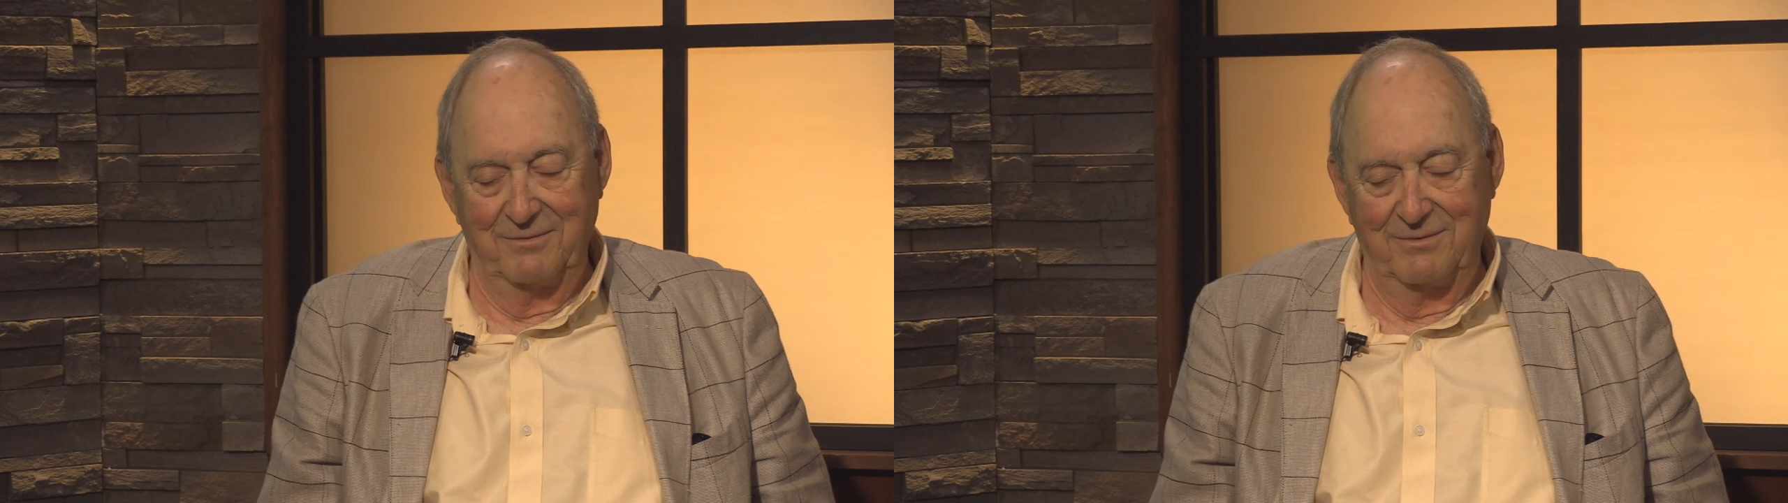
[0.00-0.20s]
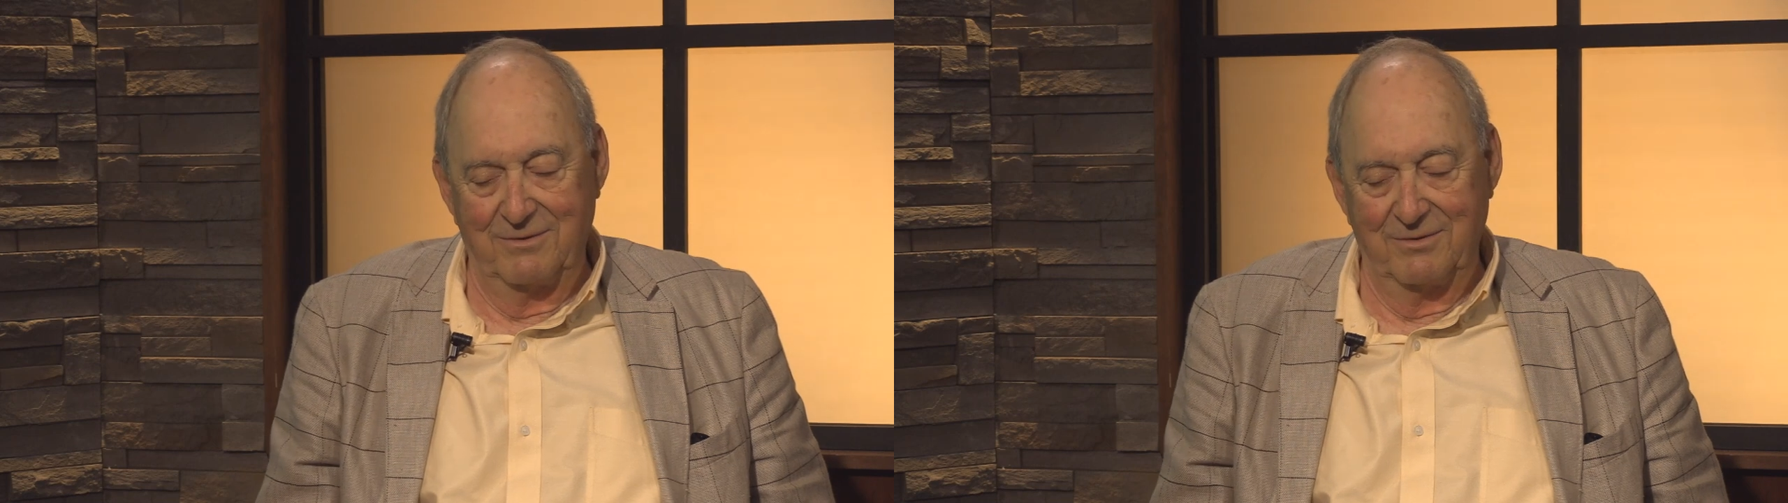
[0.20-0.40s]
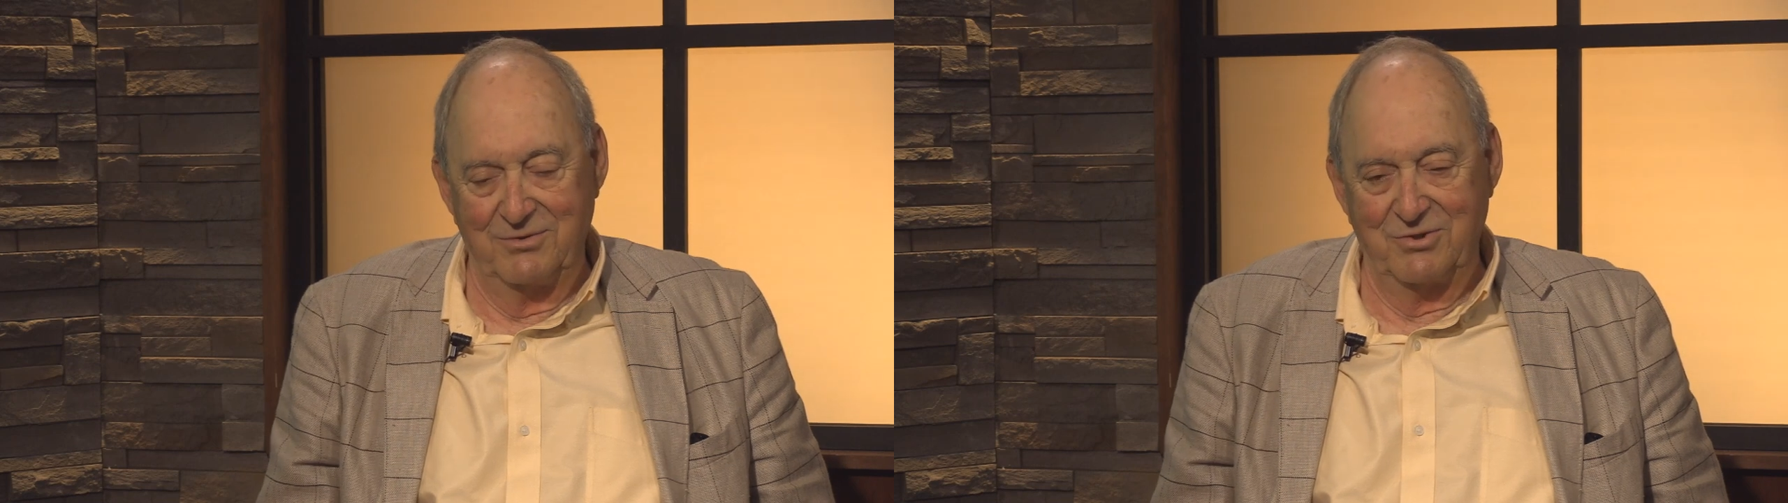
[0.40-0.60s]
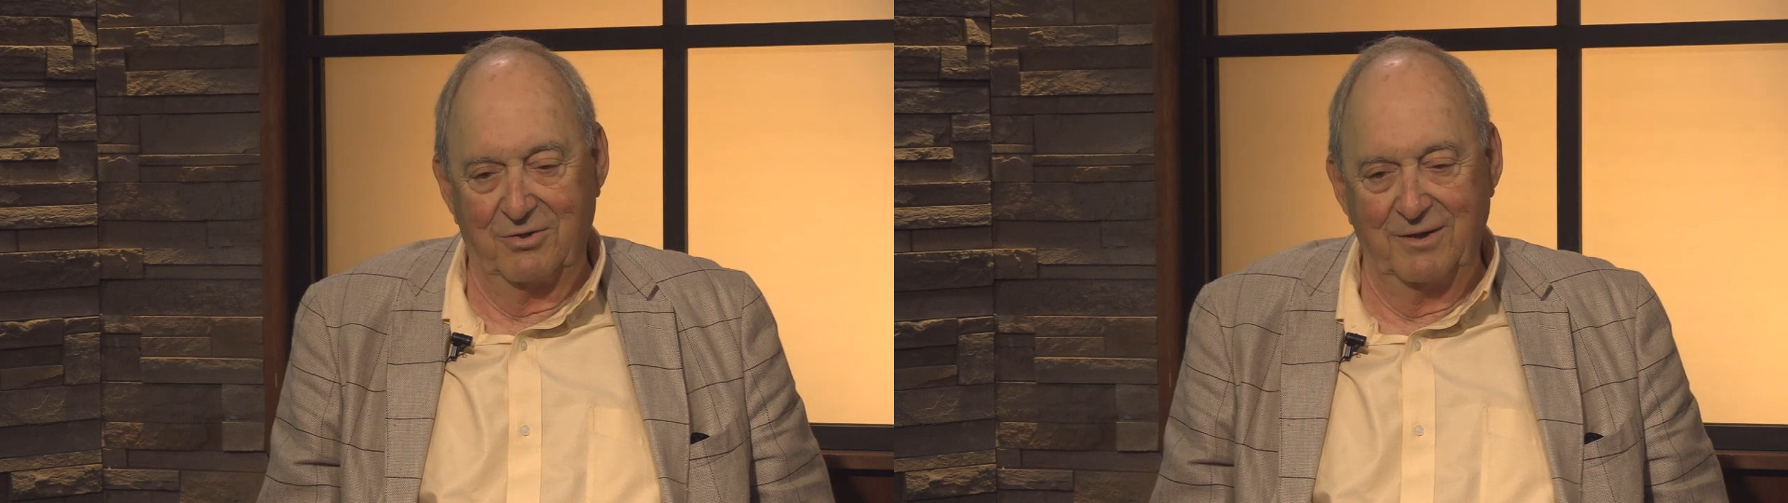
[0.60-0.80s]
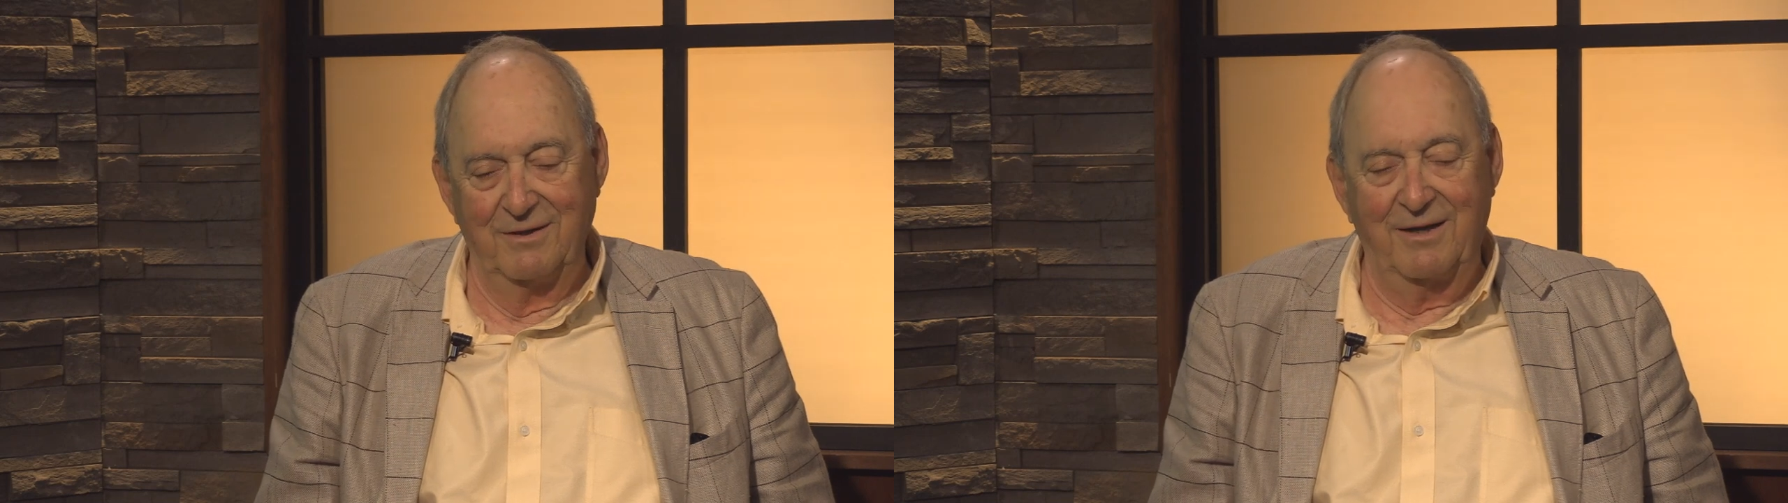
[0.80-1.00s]
to
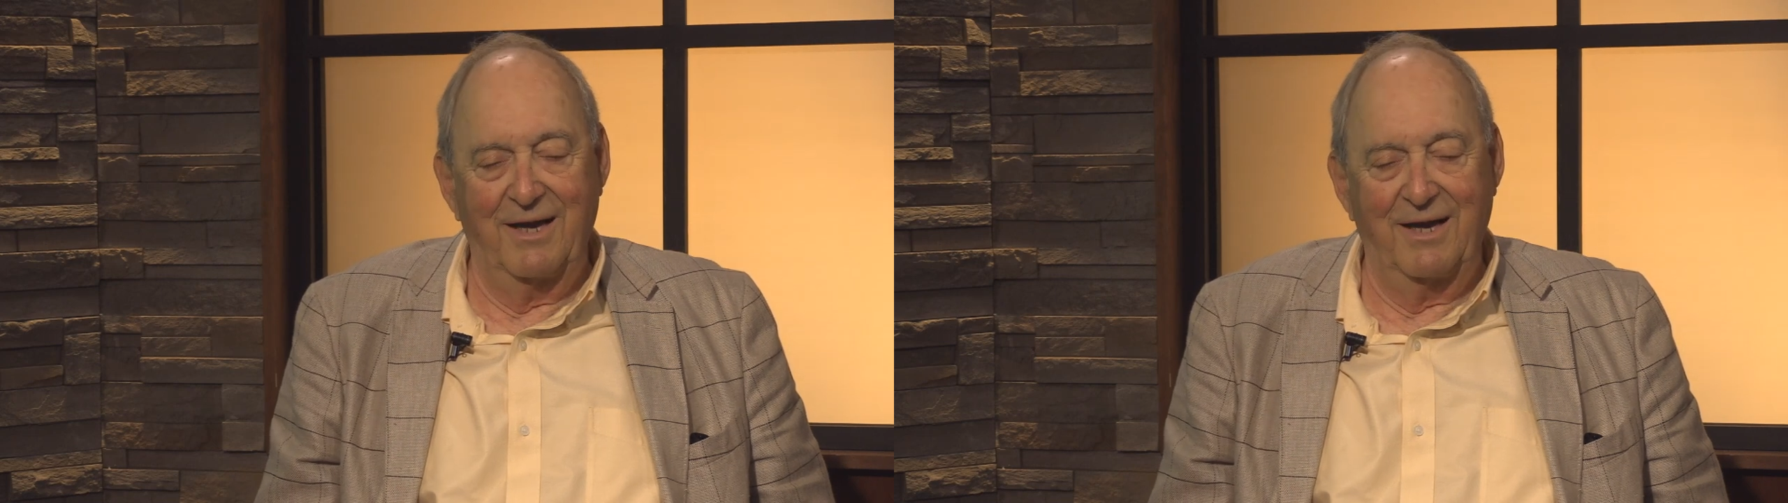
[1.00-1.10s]
join